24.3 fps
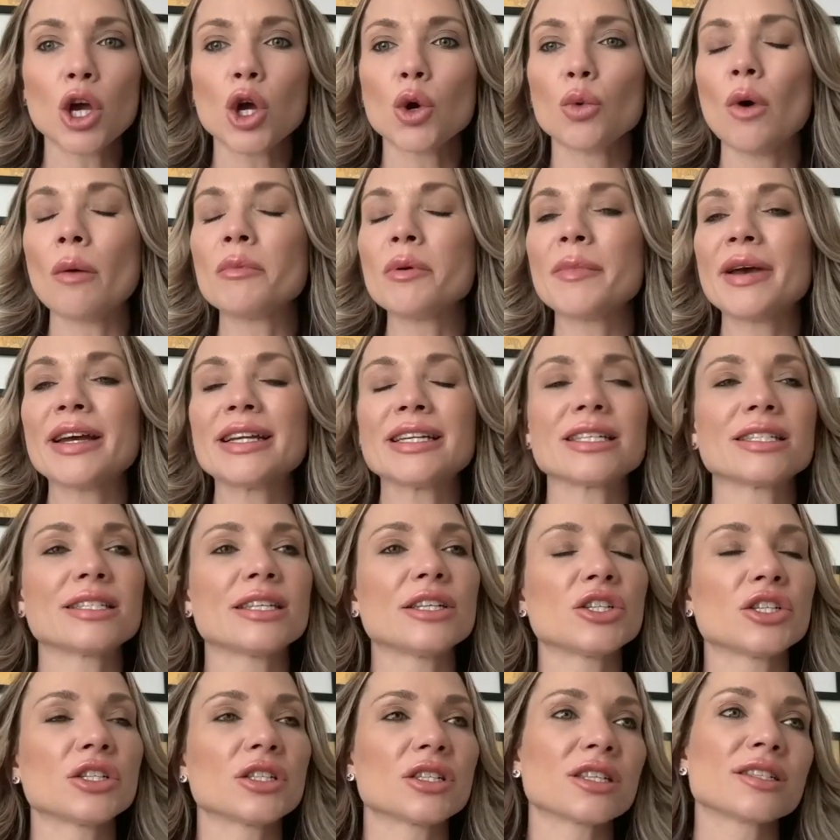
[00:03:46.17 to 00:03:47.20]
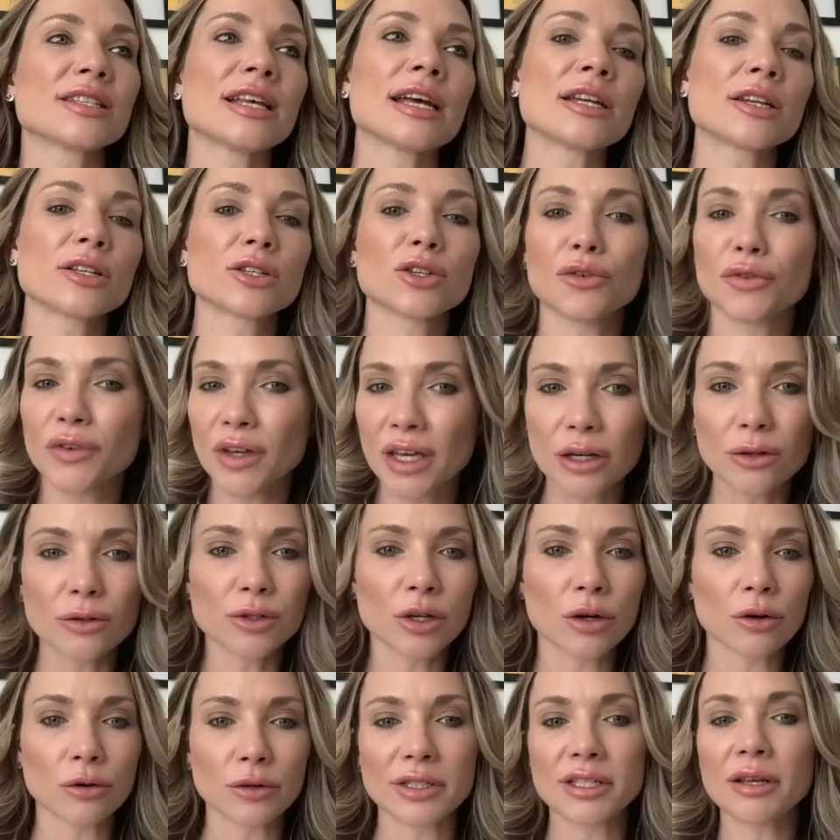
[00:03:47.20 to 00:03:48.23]
when we make decisions that send us off
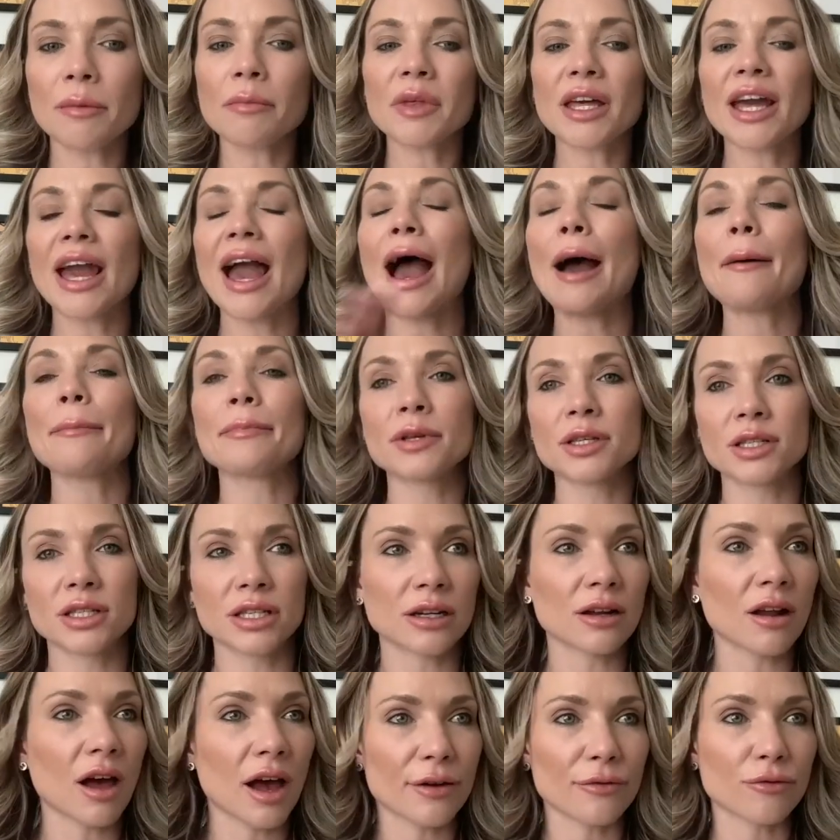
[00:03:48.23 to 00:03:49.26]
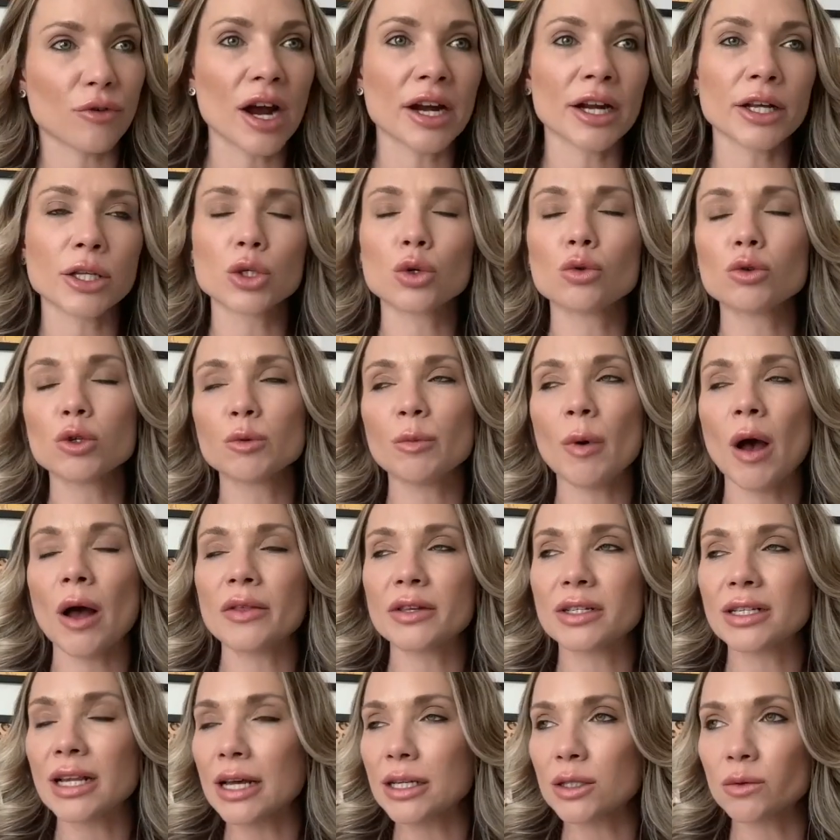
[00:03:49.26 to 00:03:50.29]
kilter or something happens in life, right? And I talked about
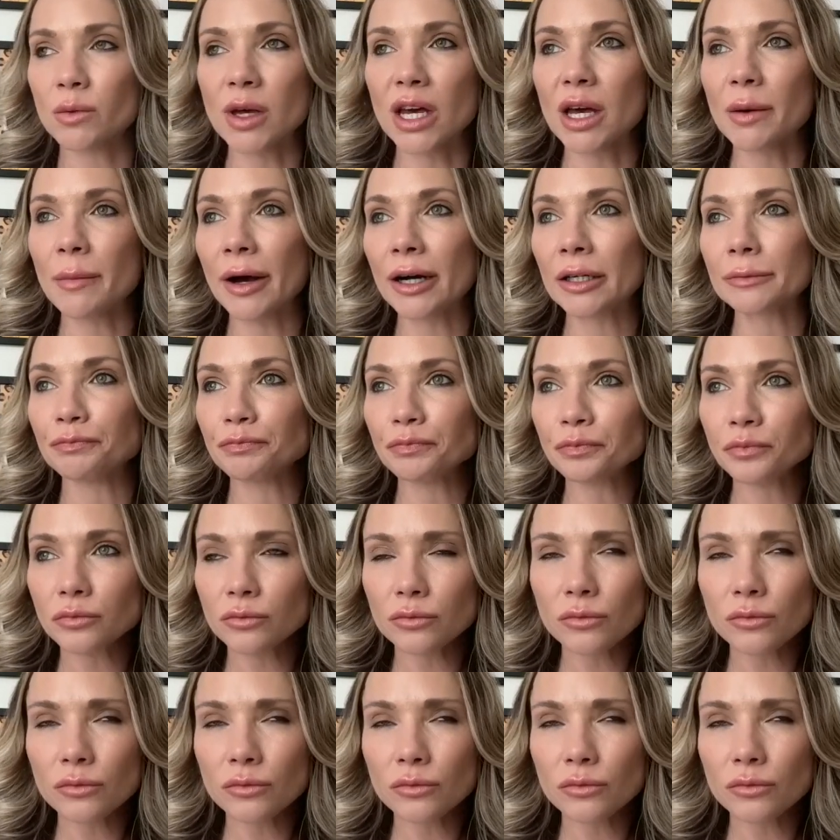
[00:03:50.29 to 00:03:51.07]
this last week about,